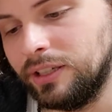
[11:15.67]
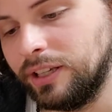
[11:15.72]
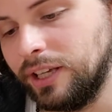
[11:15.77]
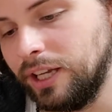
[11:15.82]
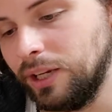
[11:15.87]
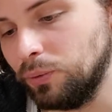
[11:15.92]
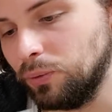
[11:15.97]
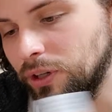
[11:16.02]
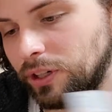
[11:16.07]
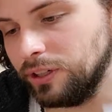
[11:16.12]

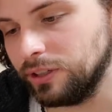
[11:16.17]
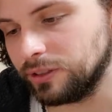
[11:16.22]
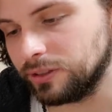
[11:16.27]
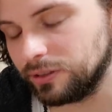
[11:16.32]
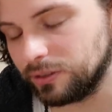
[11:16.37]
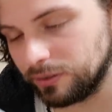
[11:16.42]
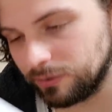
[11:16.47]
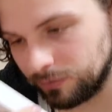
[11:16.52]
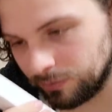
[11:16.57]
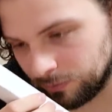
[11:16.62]
it
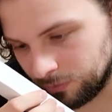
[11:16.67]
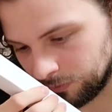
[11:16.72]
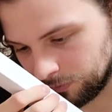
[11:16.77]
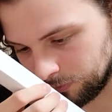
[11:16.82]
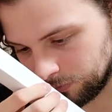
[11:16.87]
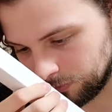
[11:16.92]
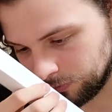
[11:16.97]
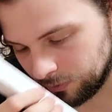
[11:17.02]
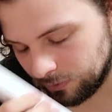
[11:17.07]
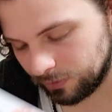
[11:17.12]
works.
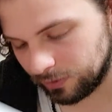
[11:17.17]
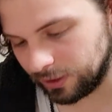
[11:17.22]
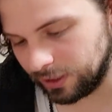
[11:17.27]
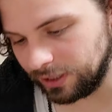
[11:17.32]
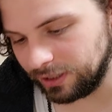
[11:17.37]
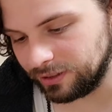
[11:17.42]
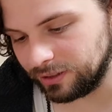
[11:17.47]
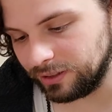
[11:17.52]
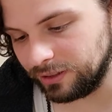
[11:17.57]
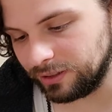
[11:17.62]

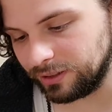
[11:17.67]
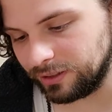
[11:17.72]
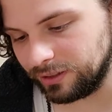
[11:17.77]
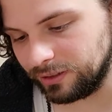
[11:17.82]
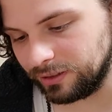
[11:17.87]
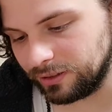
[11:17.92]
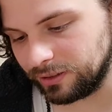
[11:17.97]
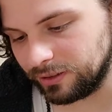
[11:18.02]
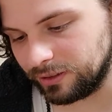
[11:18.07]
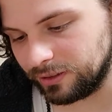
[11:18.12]
It's
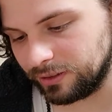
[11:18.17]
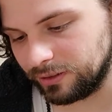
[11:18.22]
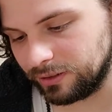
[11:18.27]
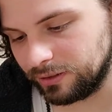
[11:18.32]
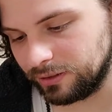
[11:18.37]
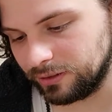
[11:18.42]
incense.